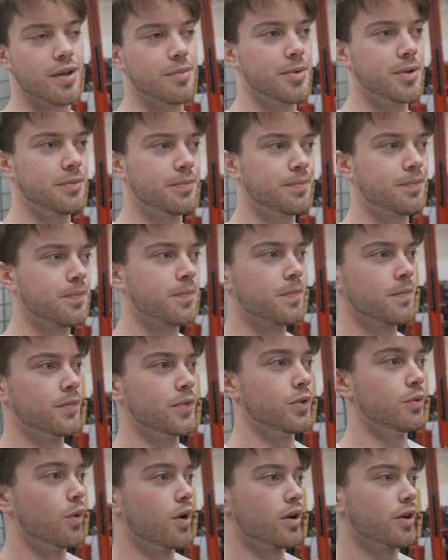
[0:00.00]
I mean,
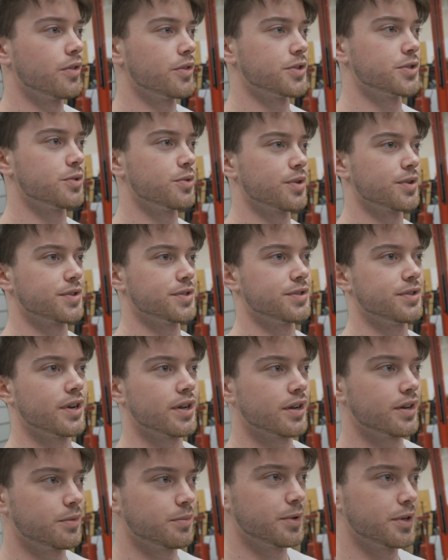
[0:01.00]
you want all the torque because you're
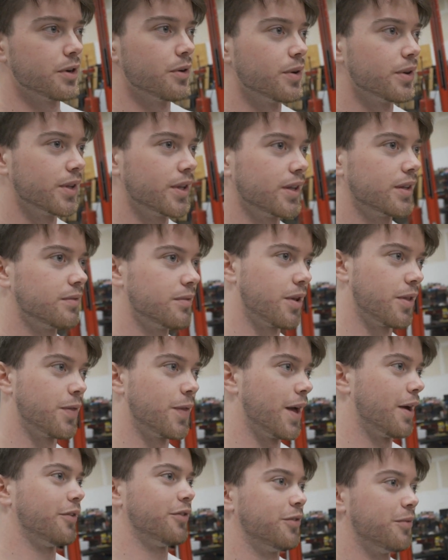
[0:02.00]
not going to be going like
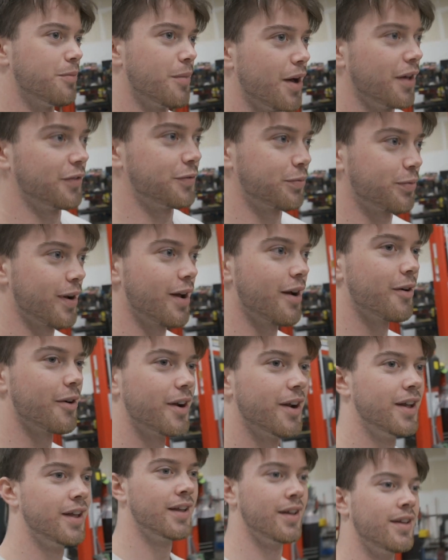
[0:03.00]
1,000 miles per
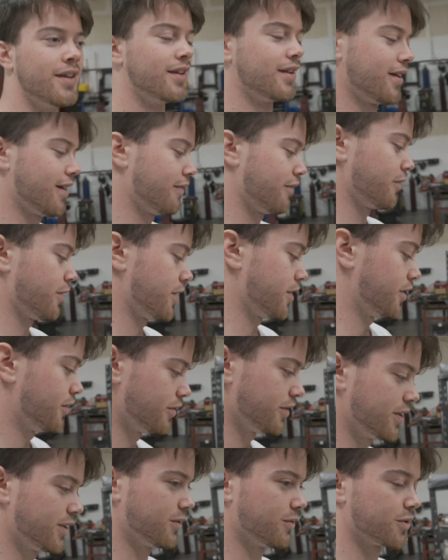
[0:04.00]
hour everywhere. You
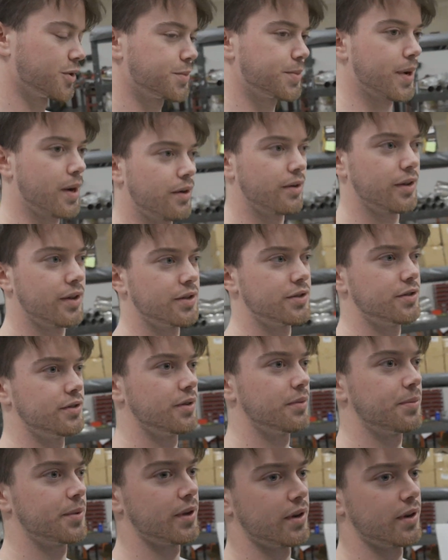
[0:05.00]
don't need the horsepower to get you up